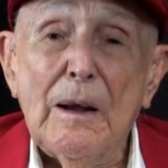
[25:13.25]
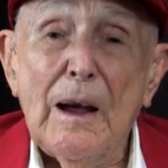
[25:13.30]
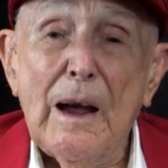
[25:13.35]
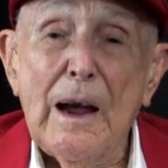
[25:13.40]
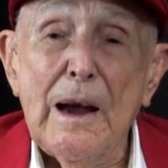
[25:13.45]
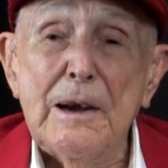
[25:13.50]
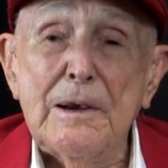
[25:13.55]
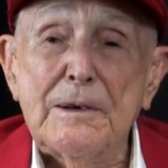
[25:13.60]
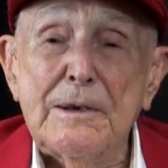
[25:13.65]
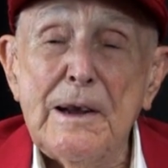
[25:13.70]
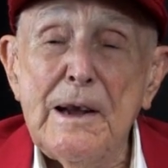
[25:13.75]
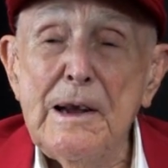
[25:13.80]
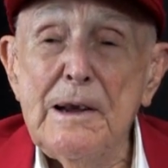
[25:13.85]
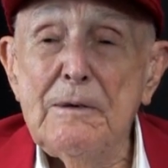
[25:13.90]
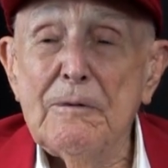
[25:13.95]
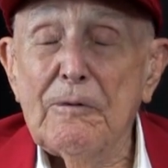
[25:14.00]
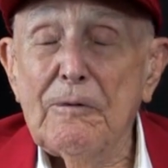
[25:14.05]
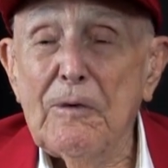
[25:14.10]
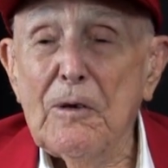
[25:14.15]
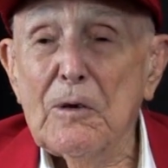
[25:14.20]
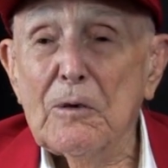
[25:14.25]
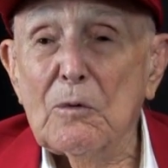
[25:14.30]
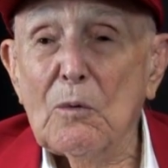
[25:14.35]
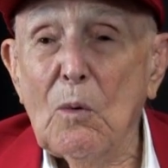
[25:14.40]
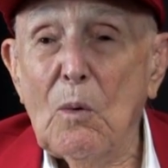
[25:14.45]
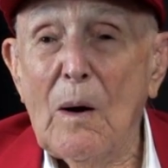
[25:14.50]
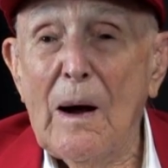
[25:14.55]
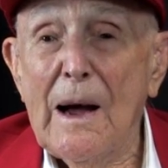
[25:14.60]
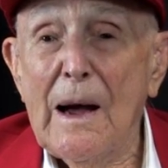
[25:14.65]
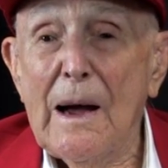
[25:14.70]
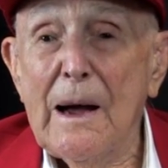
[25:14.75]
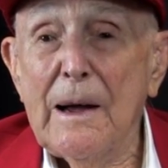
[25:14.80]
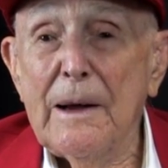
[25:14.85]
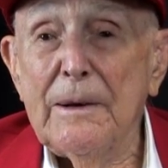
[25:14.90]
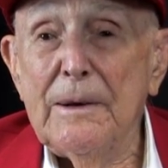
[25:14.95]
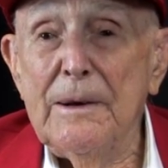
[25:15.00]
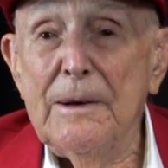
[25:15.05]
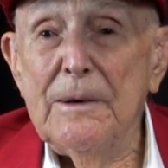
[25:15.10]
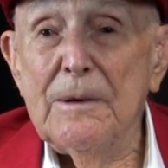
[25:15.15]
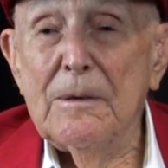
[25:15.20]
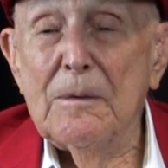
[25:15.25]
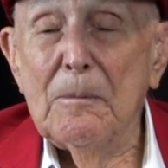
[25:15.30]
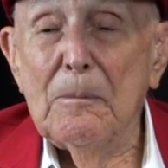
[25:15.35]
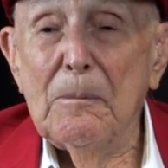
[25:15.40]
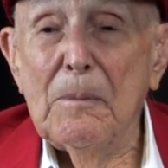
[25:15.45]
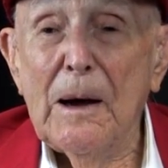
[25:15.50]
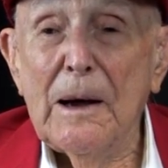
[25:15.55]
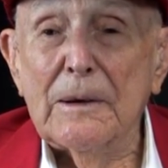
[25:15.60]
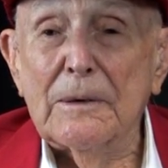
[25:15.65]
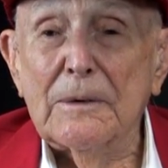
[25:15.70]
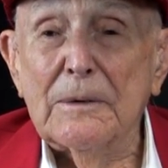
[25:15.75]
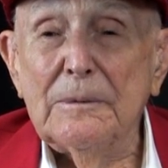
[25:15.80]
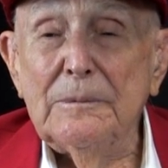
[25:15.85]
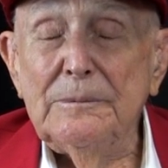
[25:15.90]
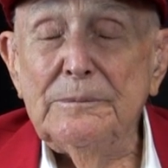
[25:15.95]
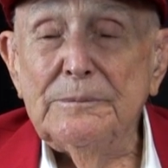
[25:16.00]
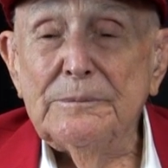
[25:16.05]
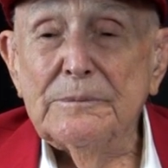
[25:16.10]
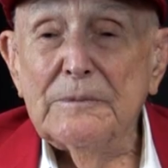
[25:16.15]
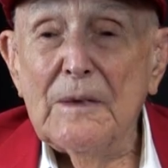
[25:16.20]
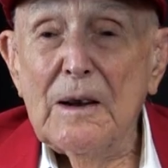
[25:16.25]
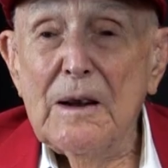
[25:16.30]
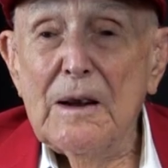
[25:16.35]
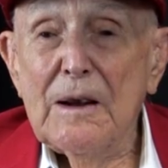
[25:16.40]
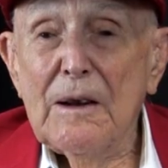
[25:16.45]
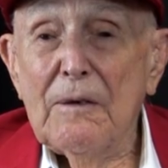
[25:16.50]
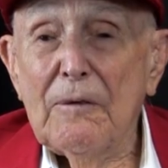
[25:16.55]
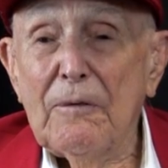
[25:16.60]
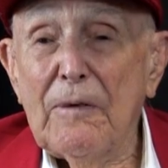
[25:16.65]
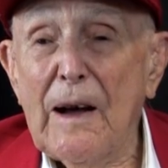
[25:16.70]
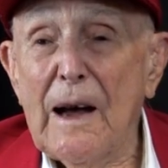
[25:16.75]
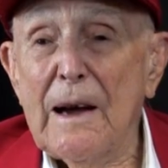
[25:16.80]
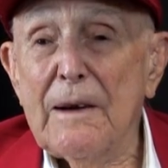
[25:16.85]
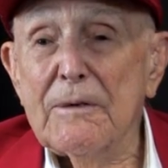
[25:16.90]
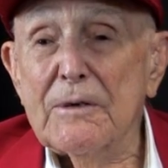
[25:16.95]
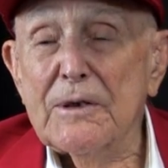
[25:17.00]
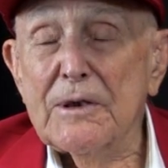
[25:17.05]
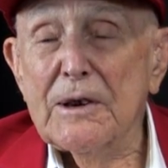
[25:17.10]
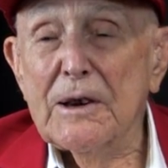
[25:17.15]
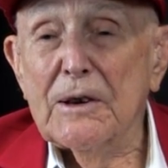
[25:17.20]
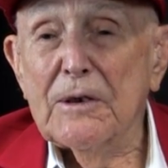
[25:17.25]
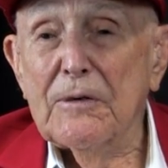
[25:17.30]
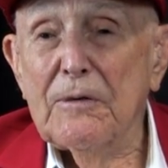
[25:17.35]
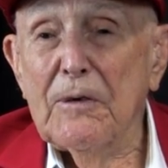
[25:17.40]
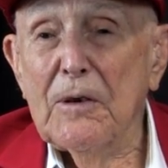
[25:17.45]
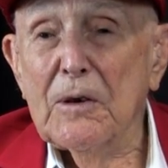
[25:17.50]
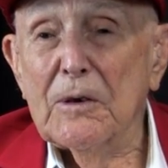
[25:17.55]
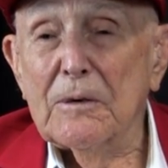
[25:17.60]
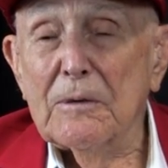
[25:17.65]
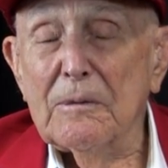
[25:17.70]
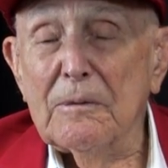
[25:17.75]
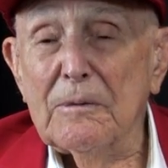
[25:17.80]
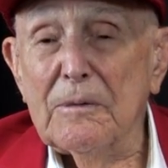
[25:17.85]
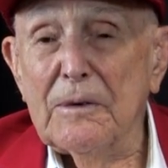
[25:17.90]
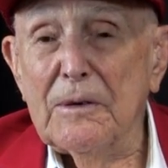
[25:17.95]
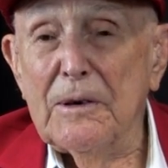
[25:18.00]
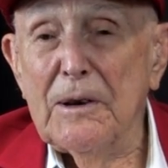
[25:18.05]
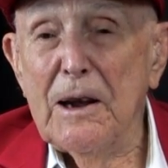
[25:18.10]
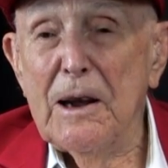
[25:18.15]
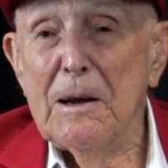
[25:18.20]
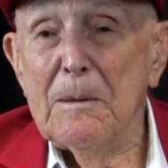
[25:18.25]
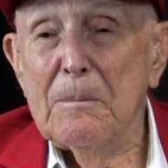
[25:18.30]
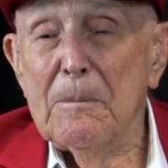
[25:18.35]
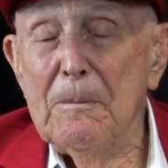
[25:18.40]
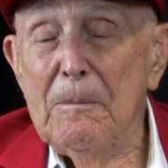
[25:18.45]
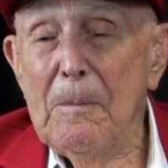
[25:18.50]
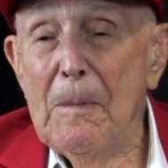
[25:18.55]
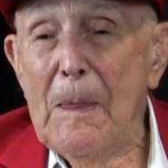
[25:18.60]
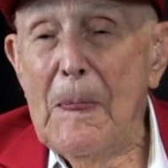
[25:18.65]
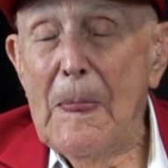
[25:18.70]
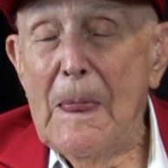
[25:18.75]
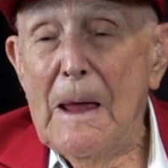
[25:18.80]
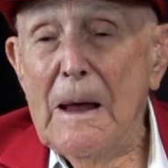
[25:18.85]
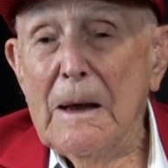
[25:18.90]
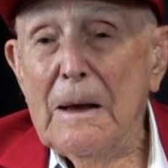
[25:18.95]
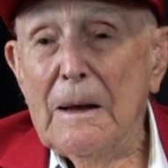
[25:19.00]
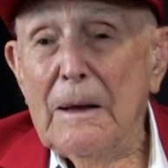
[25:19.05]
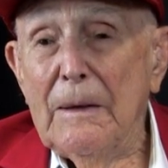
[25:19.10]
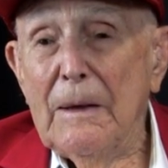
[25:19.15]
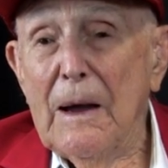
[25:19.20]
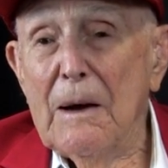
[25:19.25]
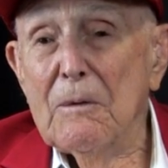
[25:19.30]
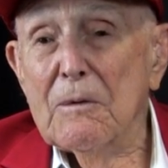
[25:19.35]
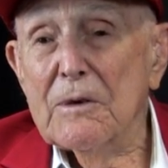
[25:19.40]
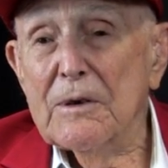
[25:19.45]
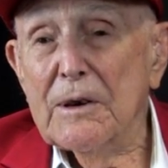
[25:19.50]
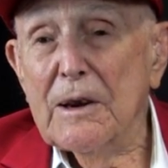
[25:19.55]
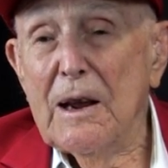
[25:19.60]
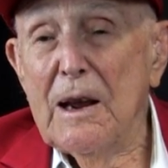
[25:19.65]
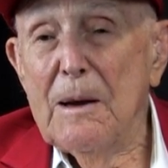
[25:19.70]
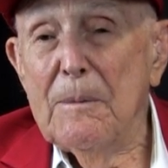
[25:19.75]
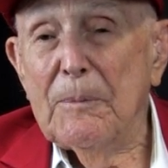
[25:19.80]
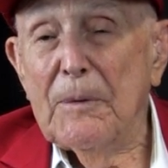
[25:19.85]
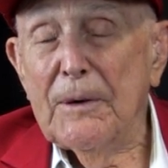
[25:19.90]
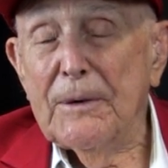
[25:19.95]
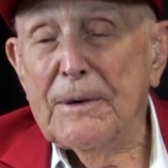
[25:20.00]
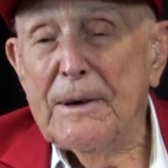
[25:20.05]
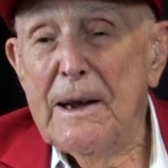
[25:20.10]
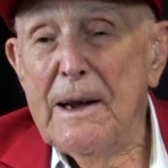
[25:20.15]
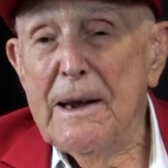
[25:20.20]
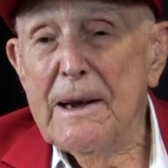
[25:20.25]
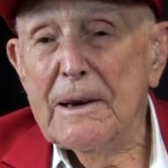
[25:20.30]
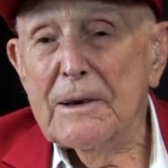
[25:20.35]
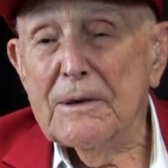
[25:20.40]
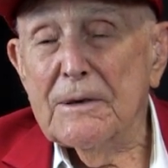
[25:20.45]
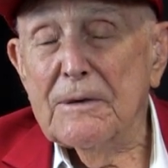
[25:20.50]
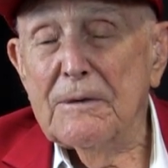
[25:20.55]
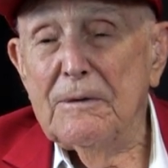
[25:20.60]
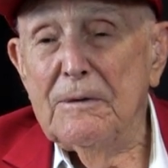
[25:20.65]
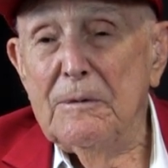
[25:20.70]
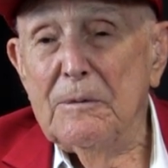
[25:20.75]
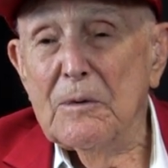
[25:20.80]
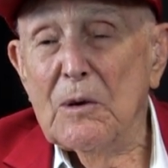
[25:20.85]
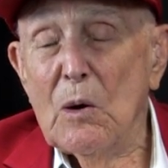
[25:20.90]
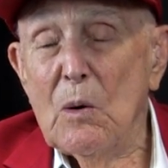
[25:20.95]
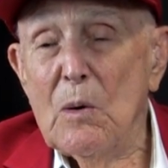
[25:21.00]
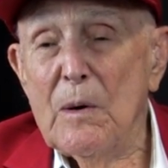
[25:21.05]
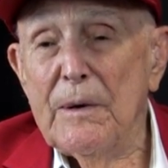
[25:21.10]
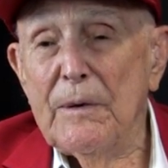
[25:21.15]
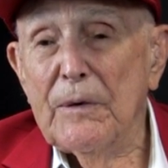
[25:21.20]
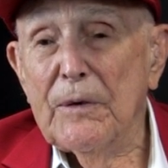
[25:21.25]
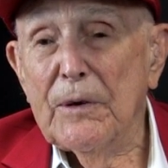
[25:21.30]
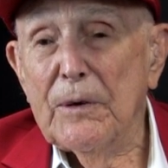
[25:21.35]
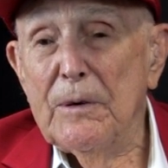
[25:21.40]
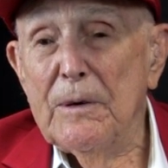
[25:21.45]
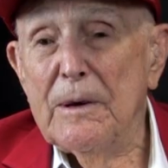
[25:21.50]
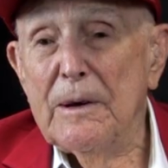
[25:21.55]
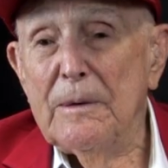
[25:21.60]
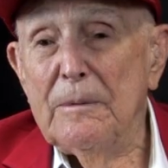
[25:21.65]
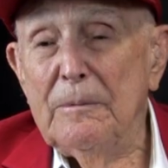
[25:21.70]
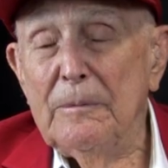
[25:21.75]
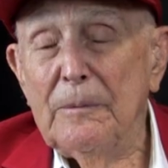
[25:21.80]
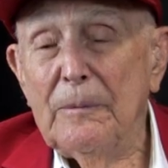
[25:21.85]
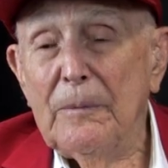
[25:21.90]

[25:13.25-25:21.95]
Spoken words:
18 foot wide and about 5 or 6 foot deep. That was to keep the tanks from going through it.